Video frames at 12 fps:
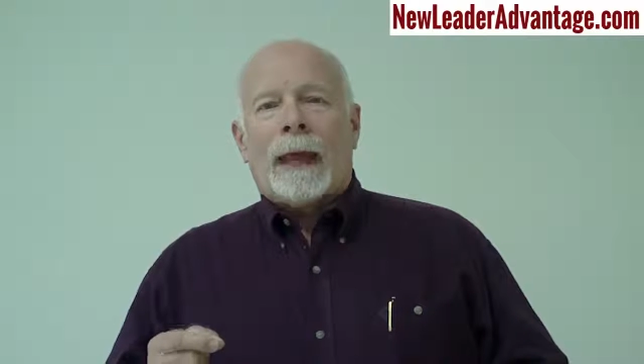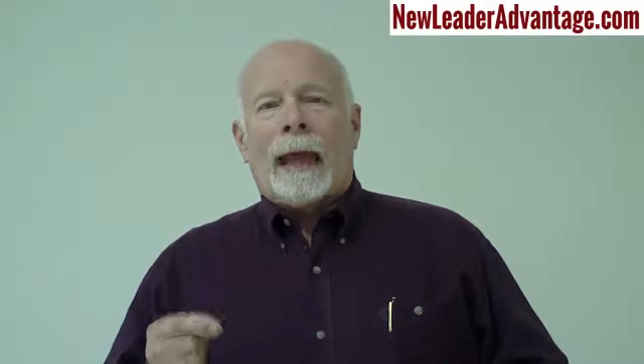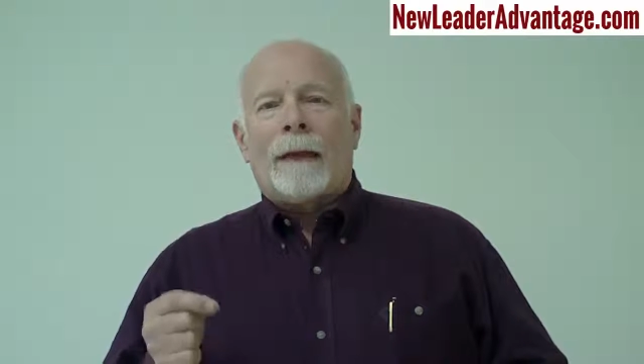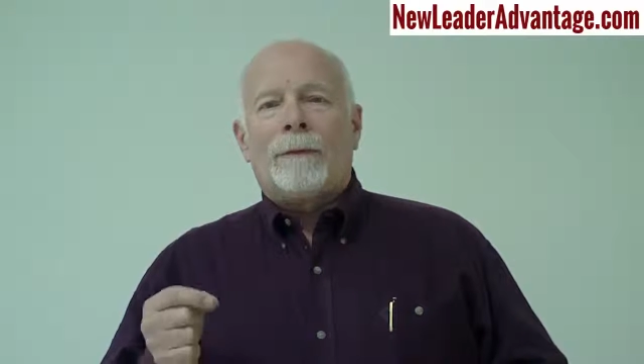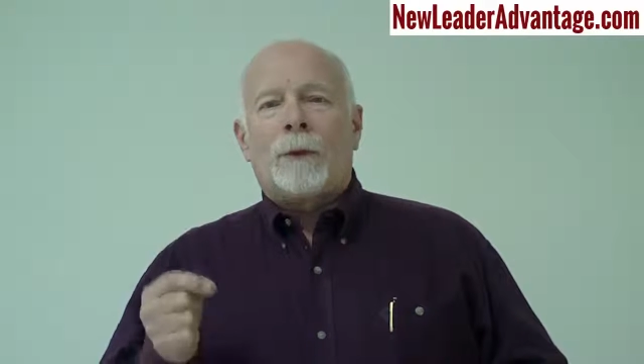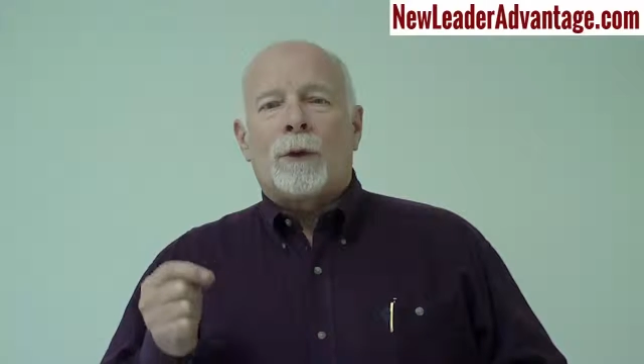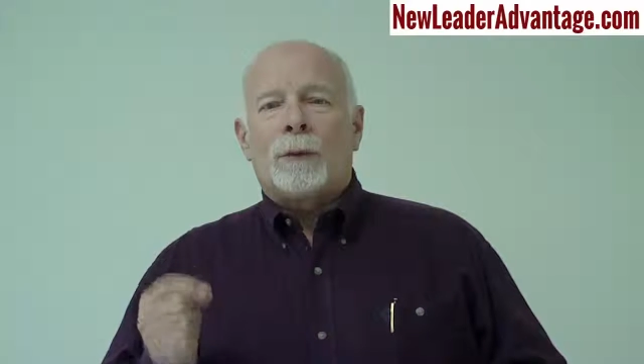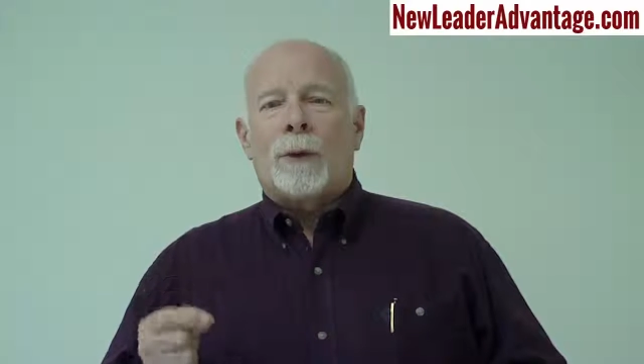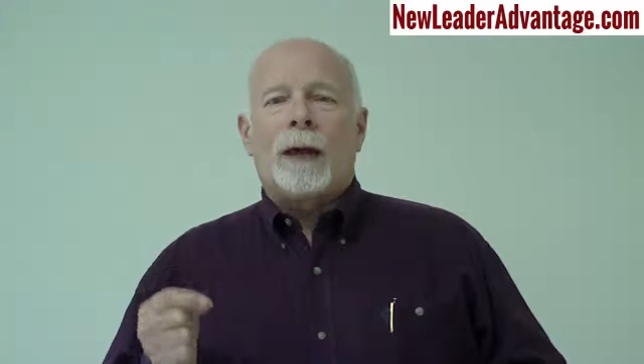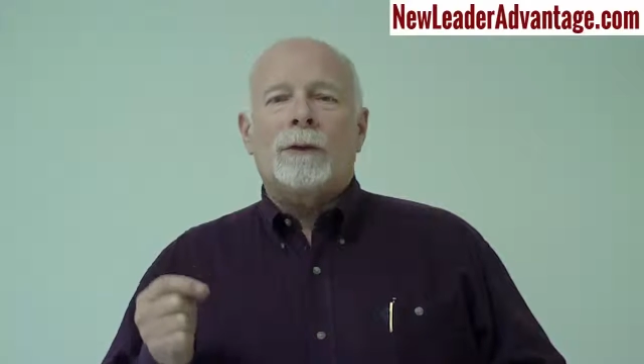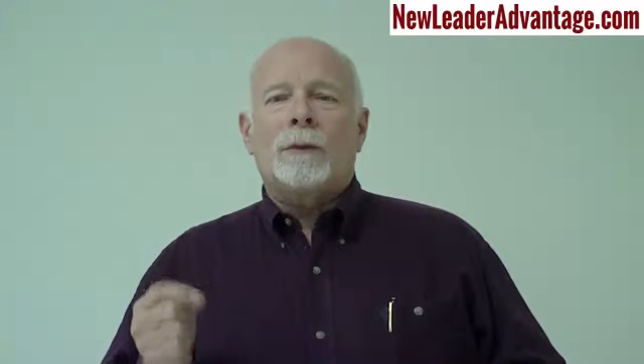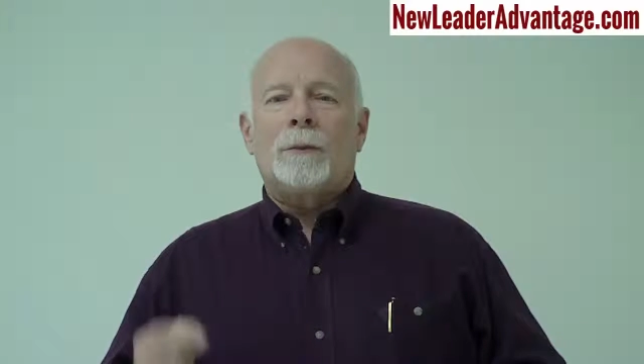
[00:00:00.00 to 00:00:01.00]
have the
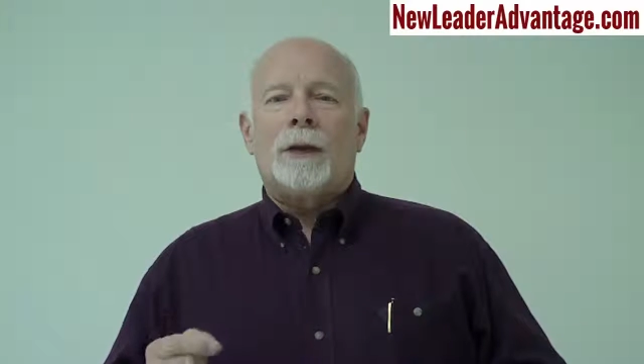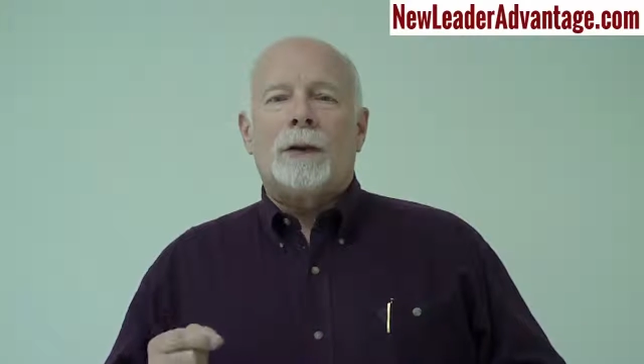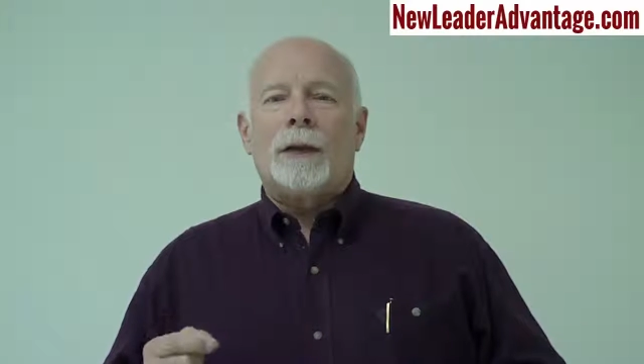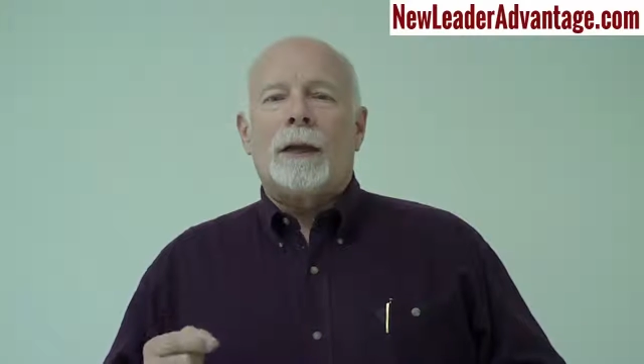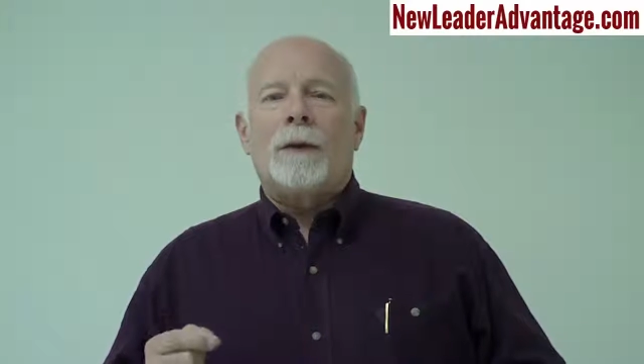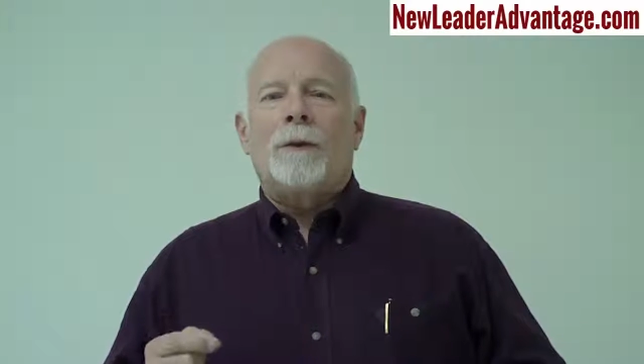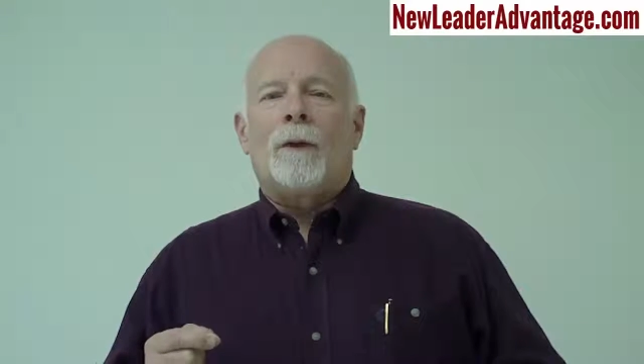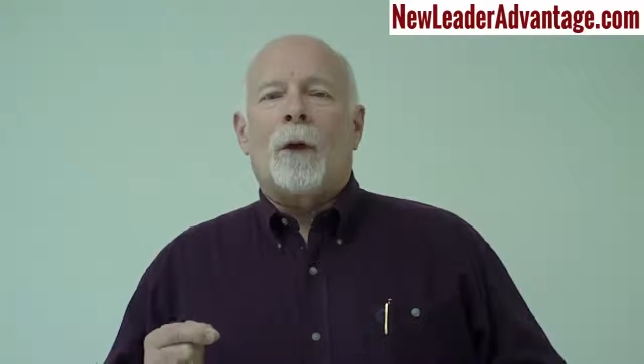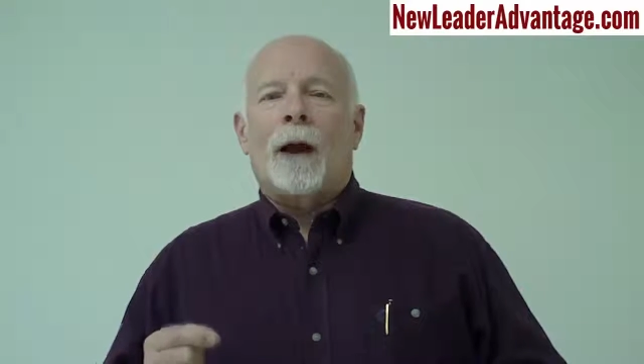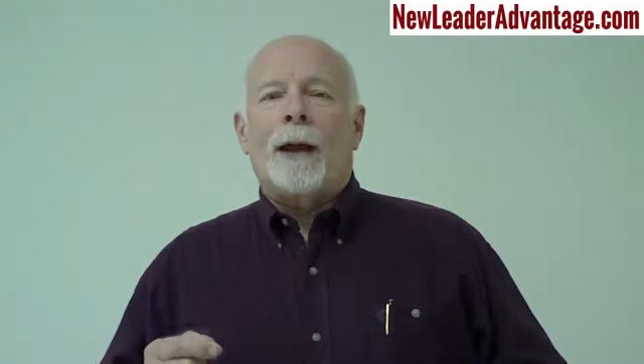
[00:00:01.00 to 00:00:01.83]
responsibility for